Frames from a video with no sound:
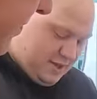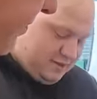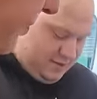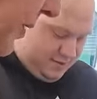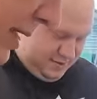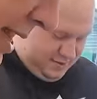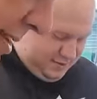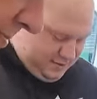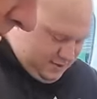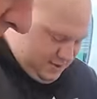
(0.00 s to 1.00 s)
done. Yeah.
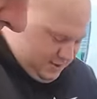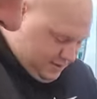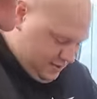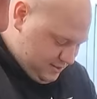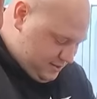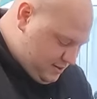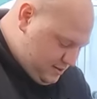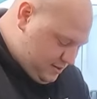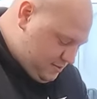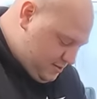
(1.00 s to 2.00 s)
And I
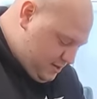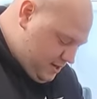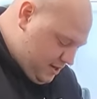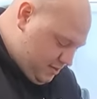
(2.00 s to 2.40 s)
decided I Was that the